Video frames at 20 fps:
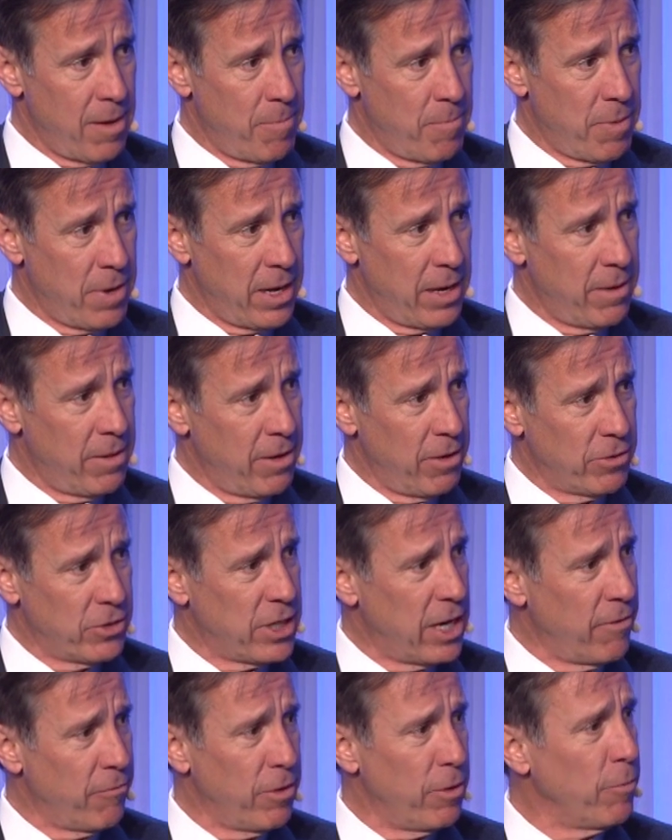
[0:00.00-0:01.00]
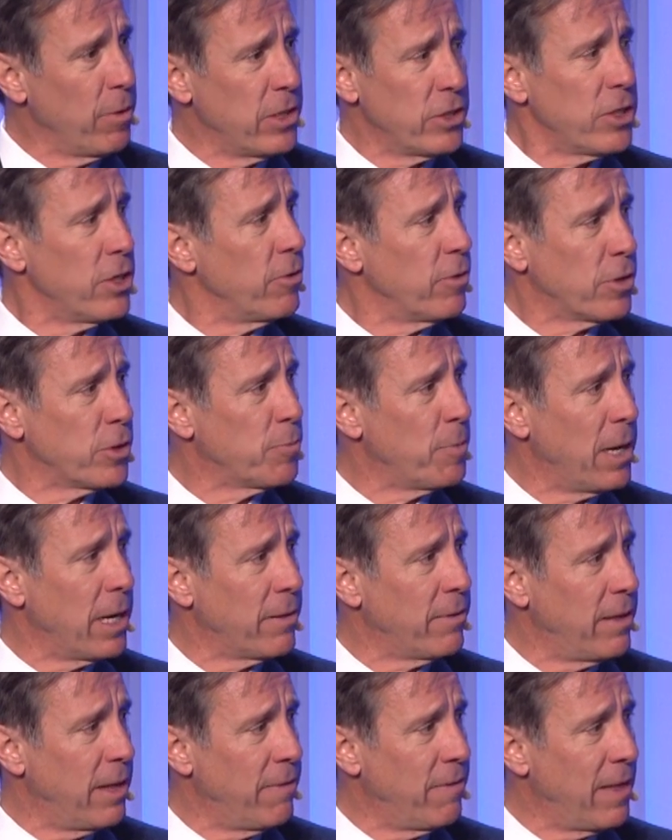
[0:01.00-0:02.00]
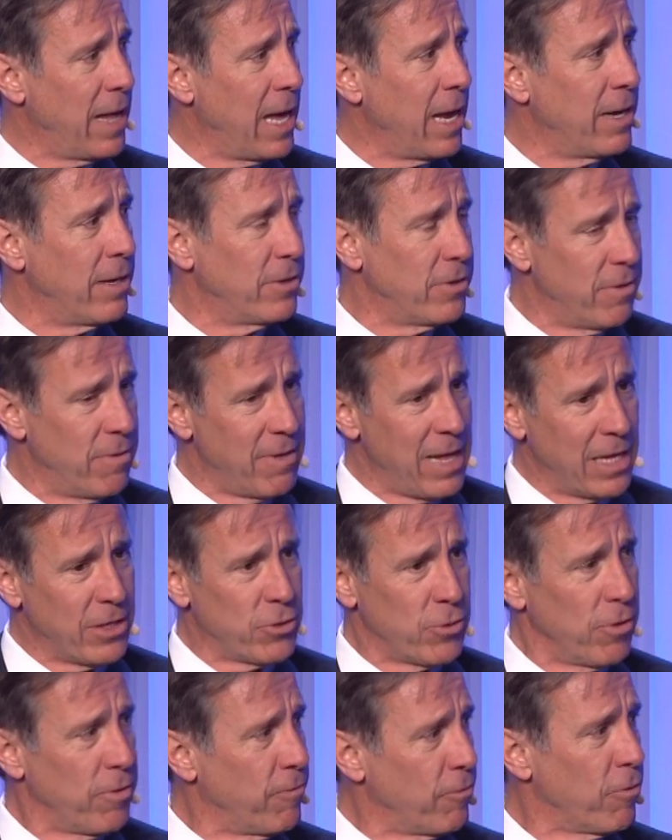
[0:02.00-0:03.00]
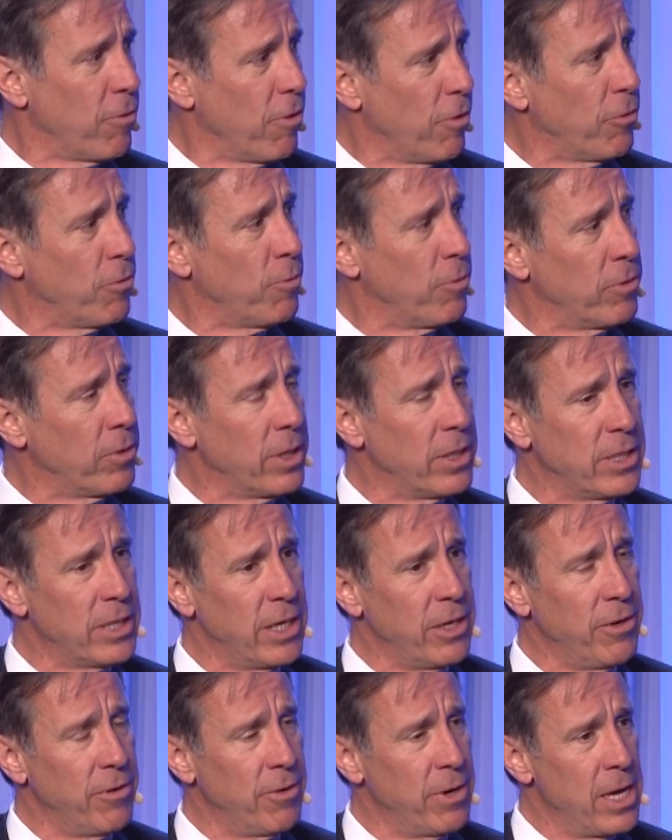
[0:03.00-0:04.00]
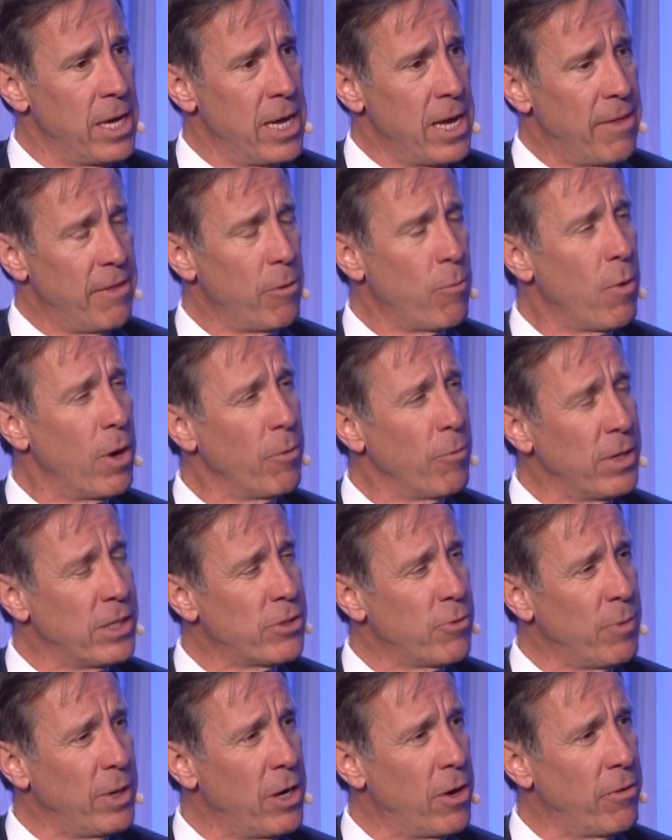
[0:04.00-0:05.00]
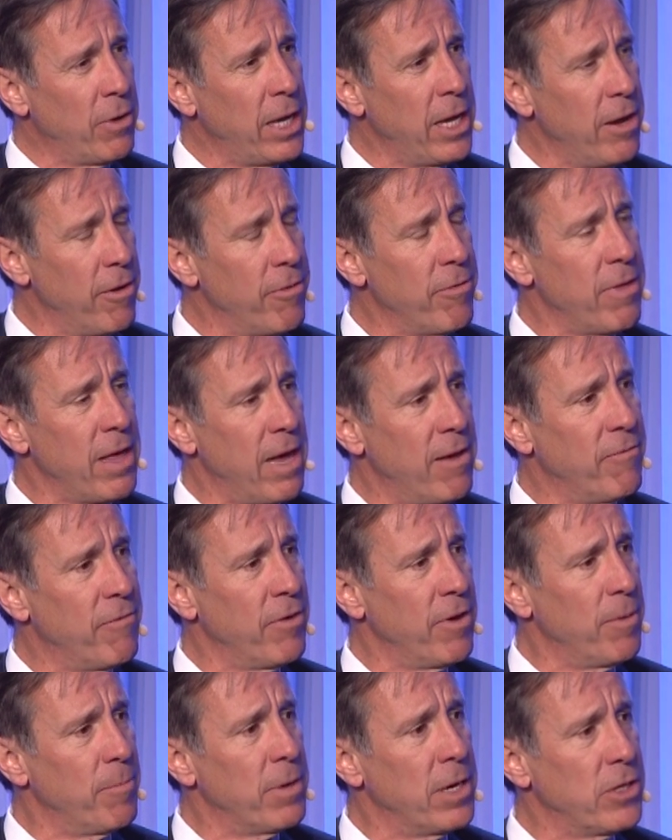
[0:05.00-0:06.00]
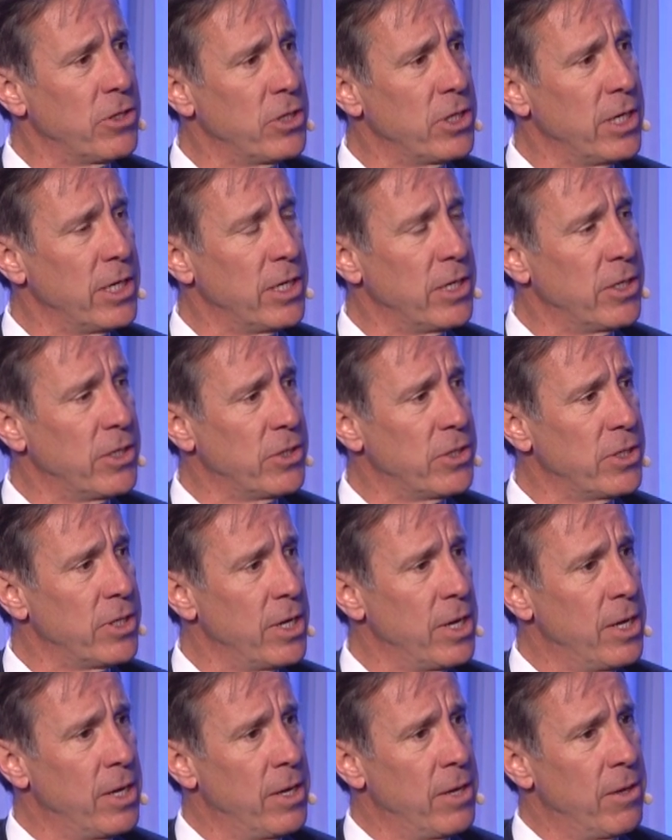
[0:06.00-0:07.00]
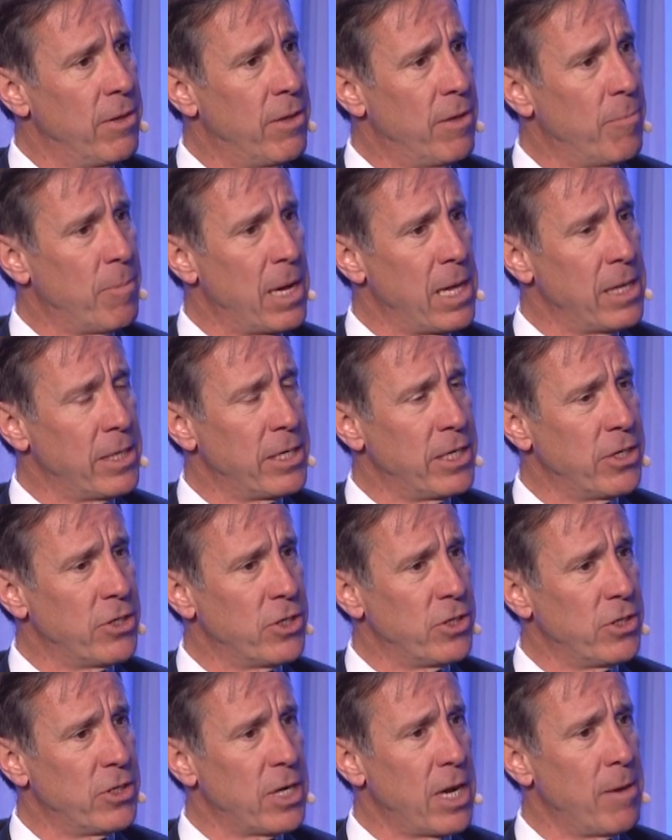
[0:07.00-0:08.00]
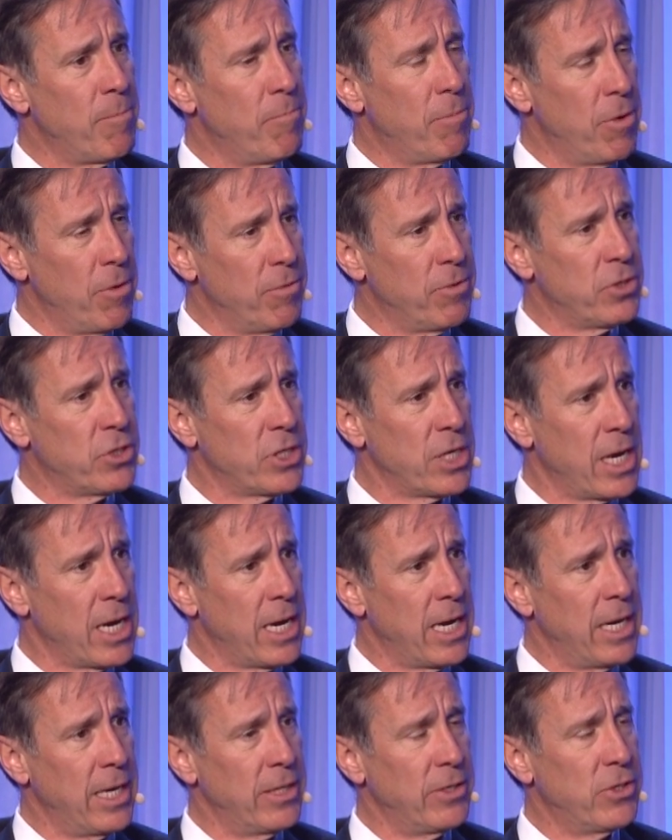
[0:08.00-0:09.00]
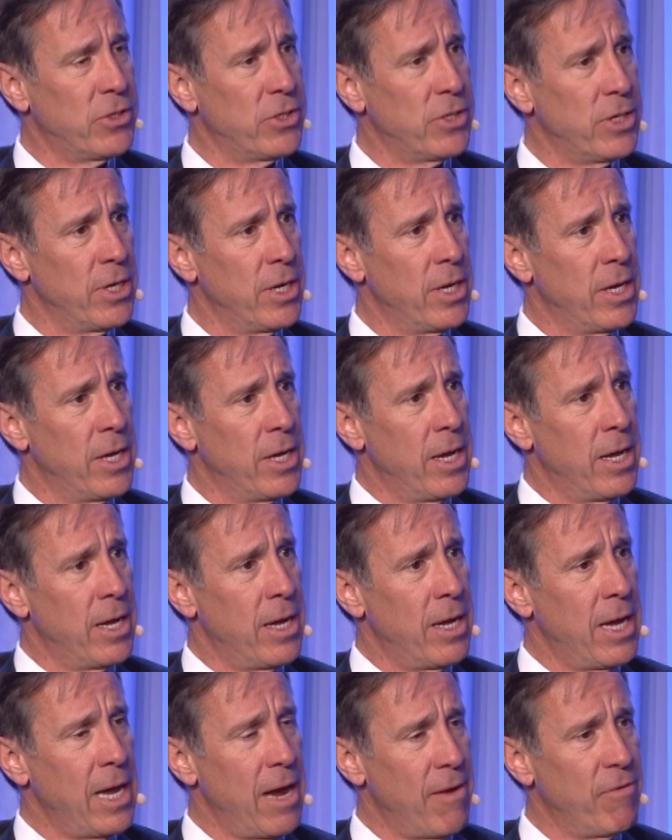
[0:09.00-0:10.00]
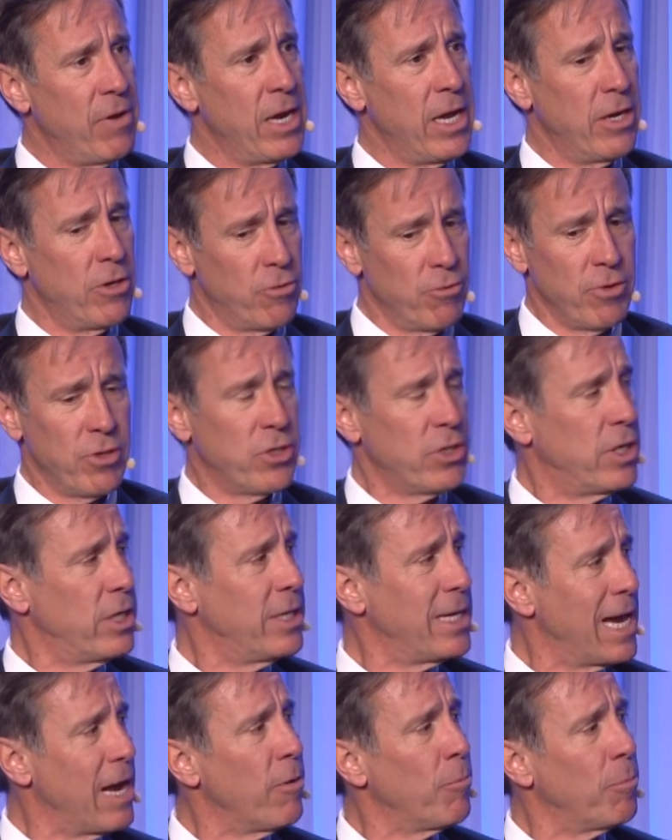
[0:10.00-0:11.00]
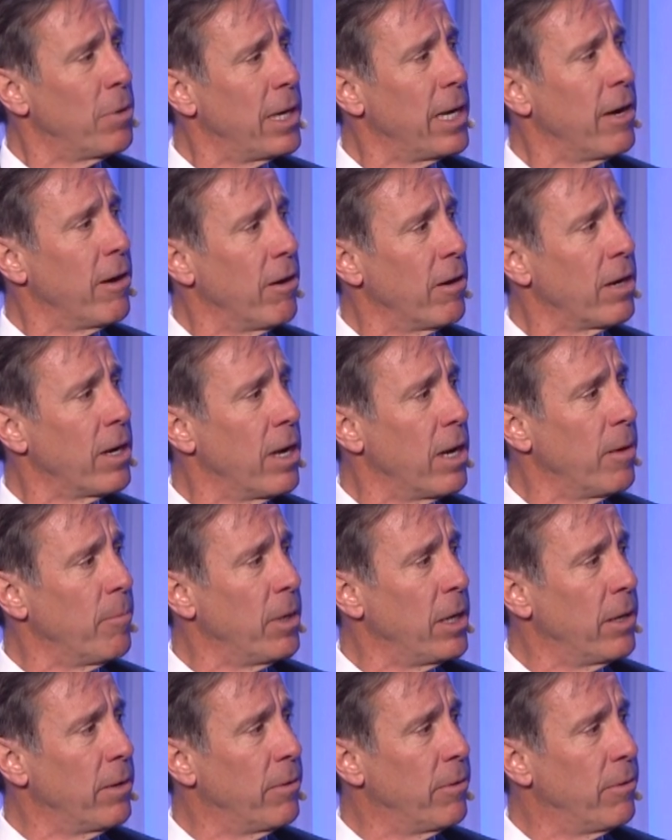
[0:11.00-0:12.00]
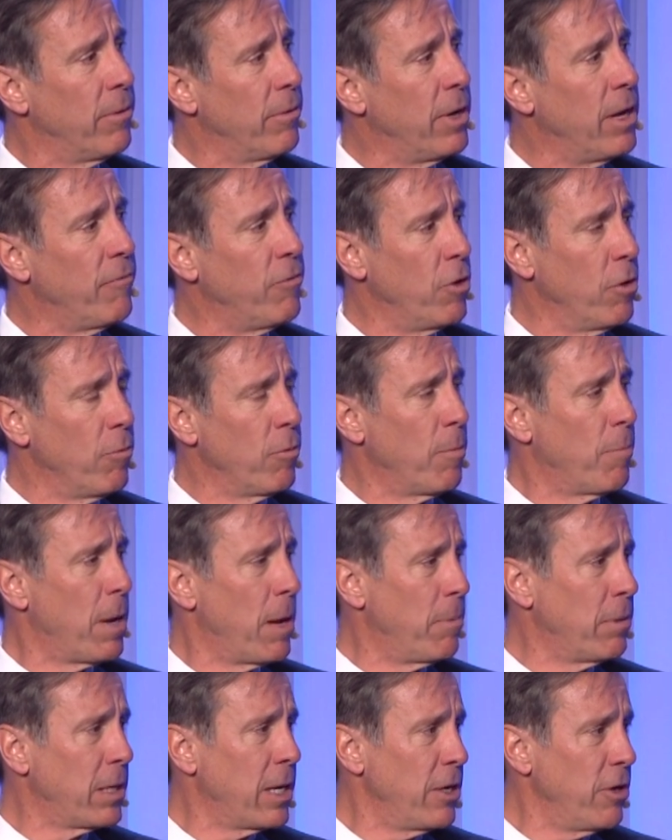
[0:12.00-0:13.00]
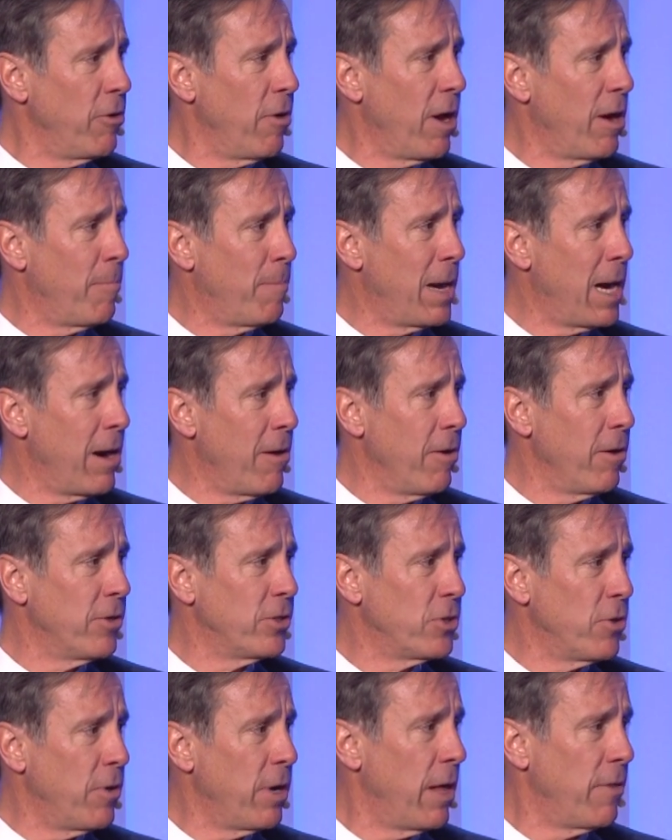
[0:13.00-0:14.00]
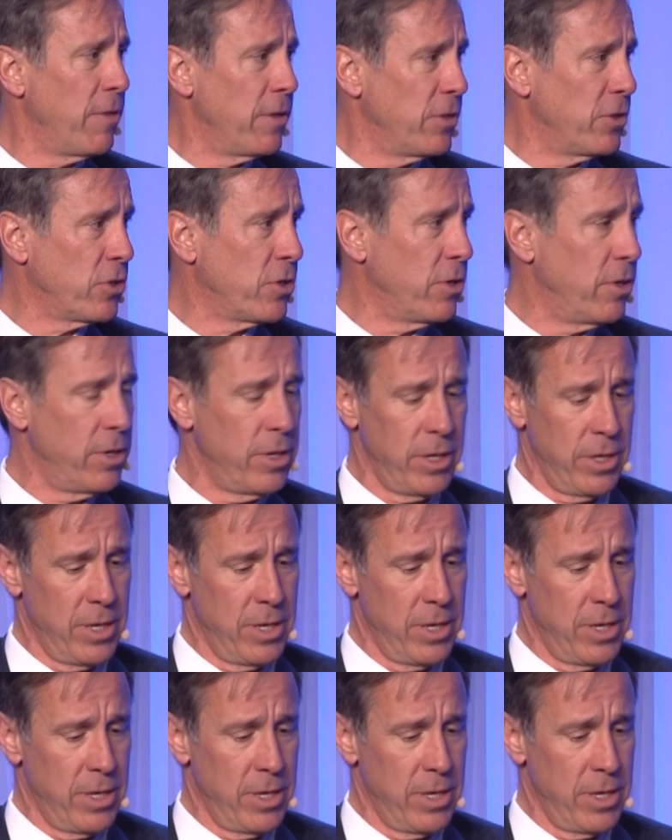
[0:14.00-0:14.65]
But there's every reason to expect that sort of growth will continue. I think one reason we don't hear that very much is the politicians on both sides have an interest to downplay our economy. If you're a Republican, you're out of power, so nothing's good.